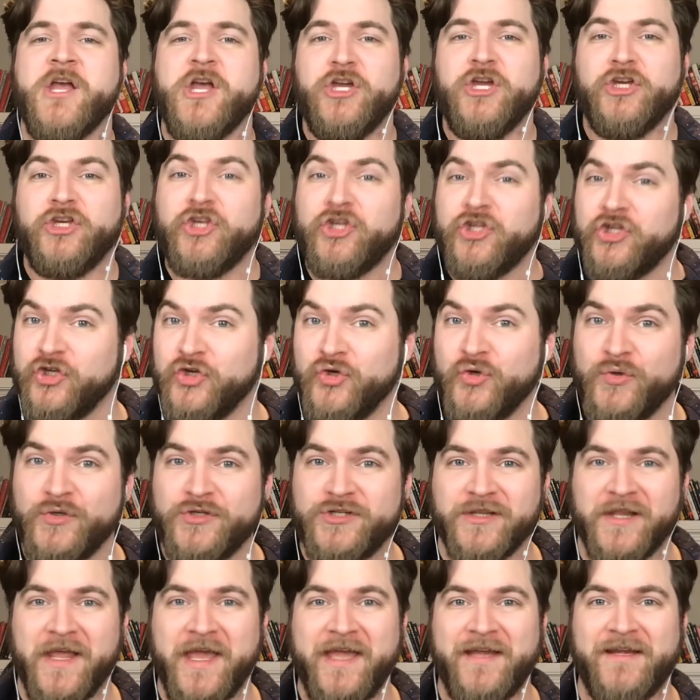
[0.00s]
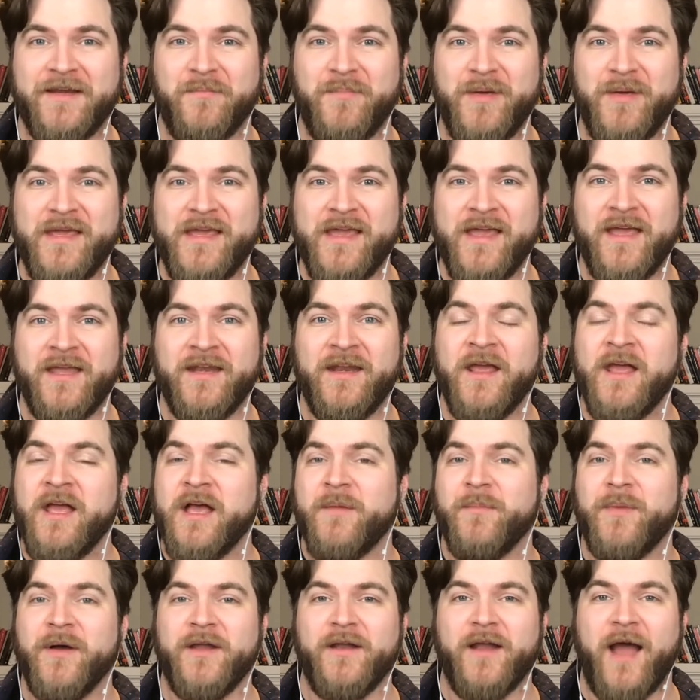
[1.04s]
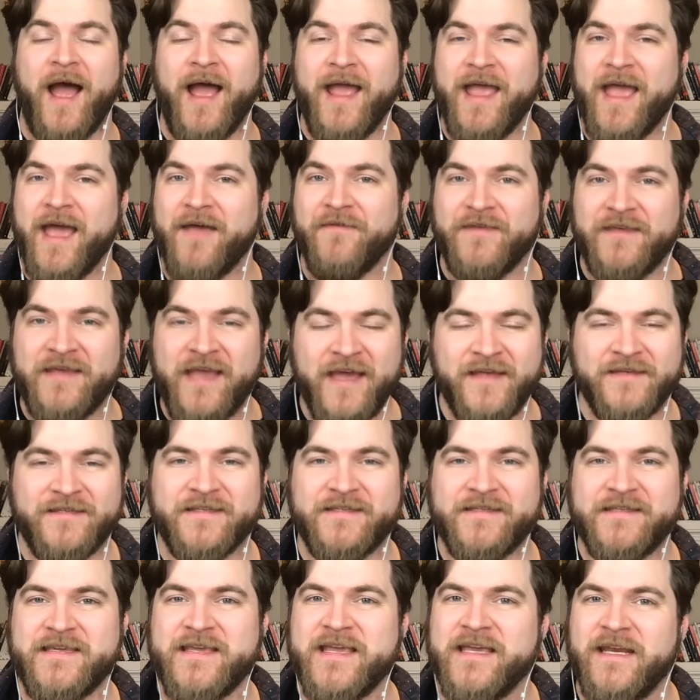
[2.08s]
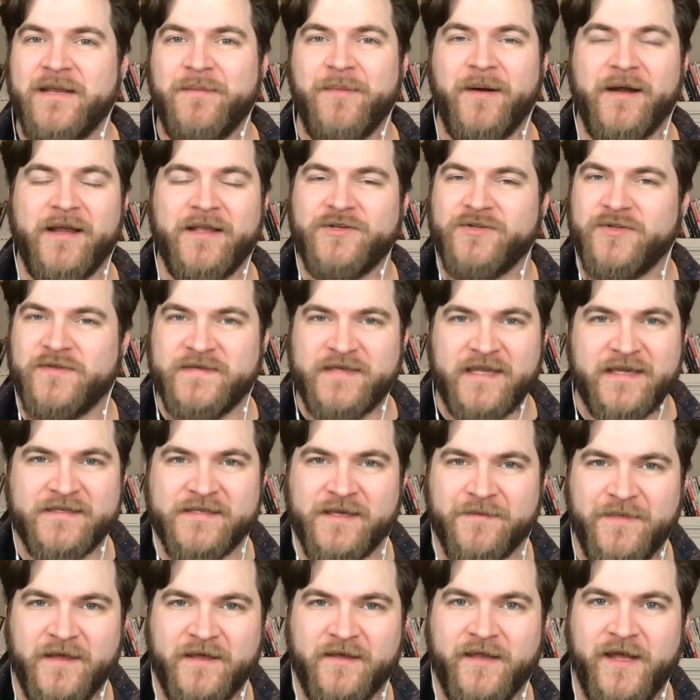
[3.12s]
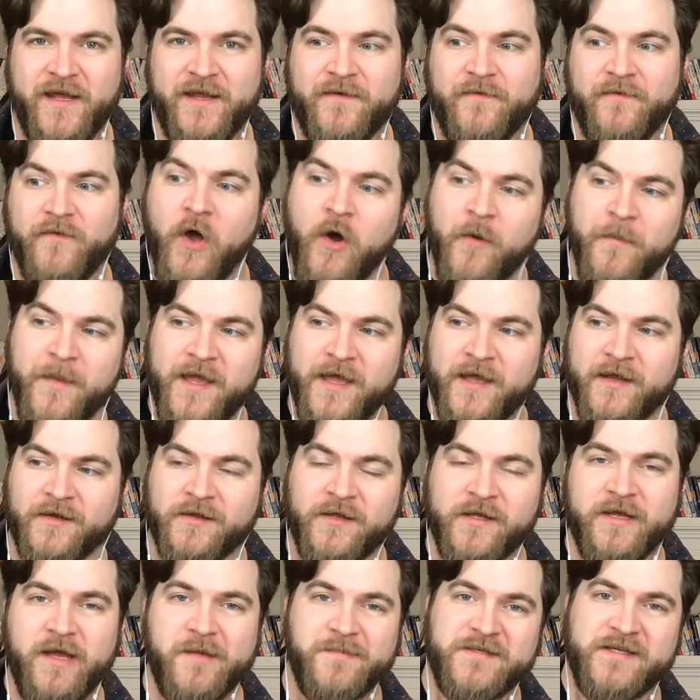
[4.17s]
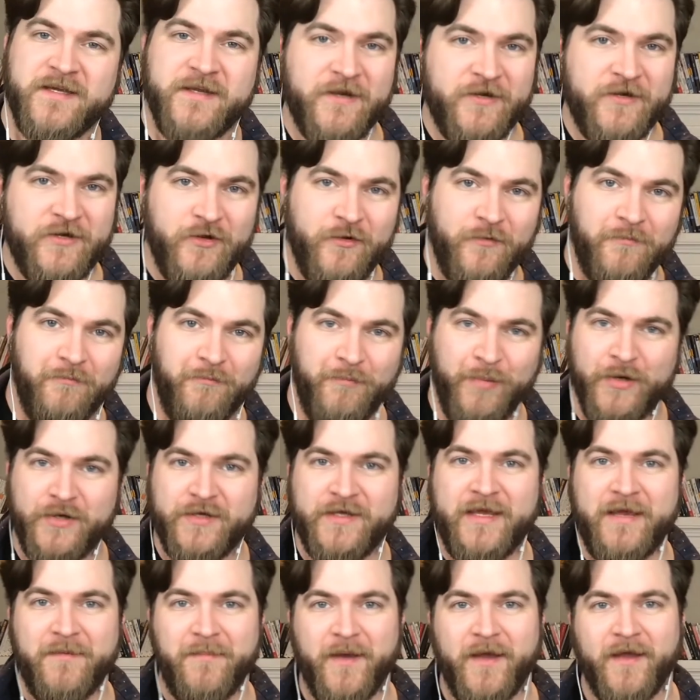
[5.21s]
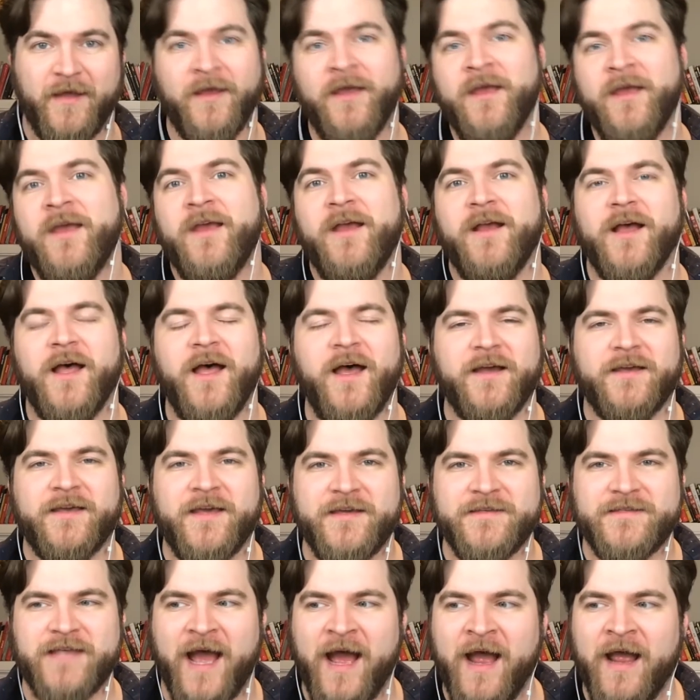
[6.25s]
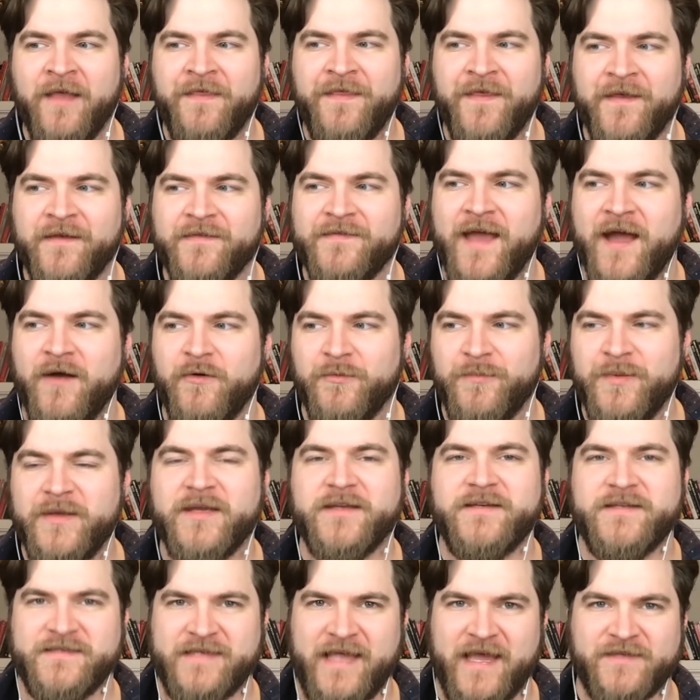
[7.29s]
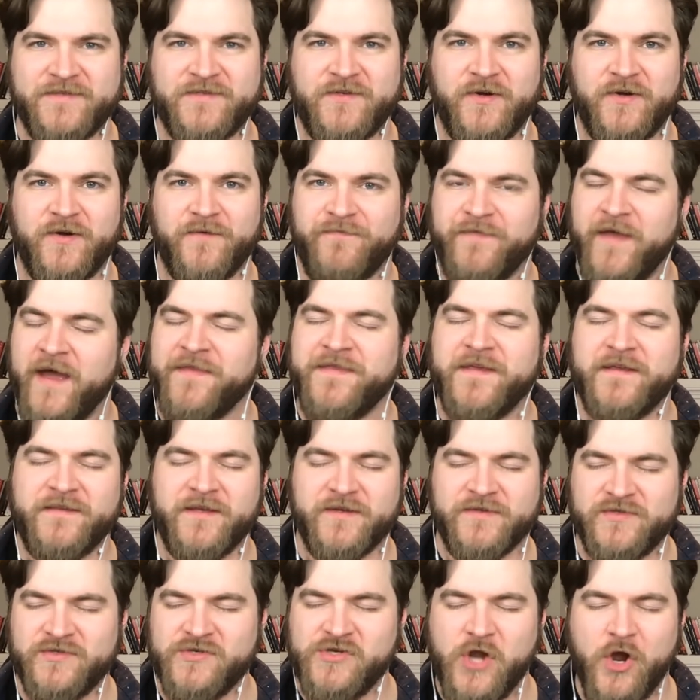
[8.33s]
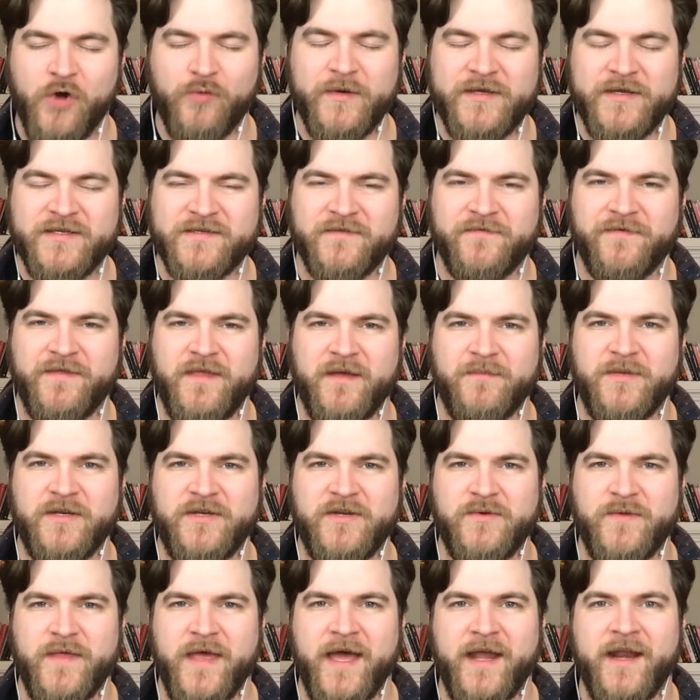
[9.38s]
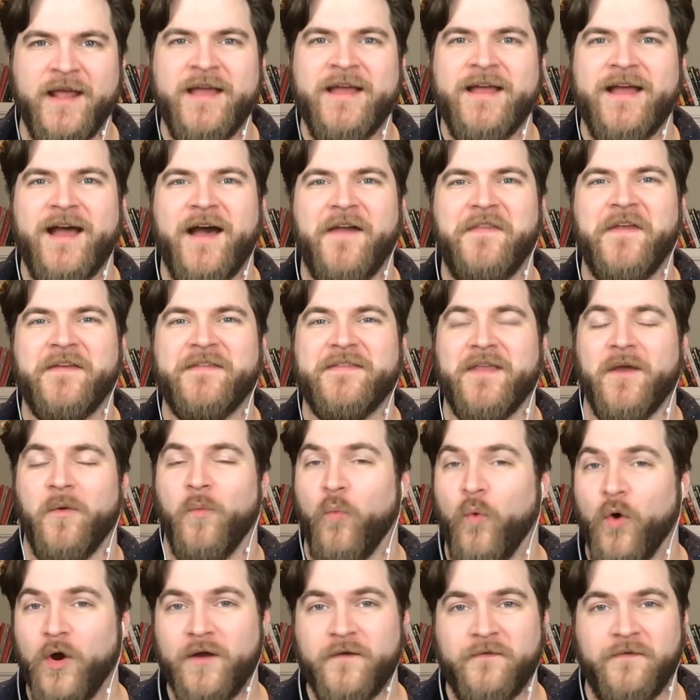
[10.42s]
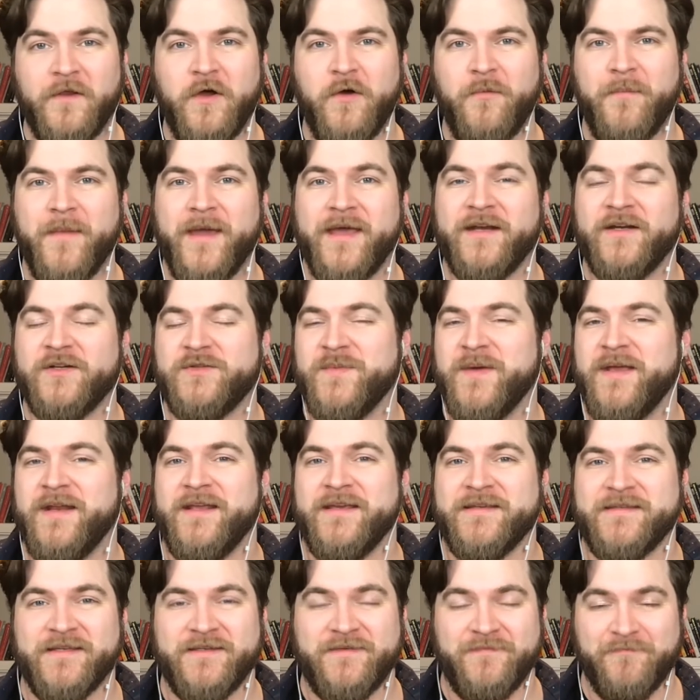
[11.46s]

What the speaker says: huge lane to be in, but I have yet to see anybody say something like, oh man, ClickUp's going to do bookkeeping, because I think that would be a disaster. I think there's no reason for them to do that. I think workflow management is a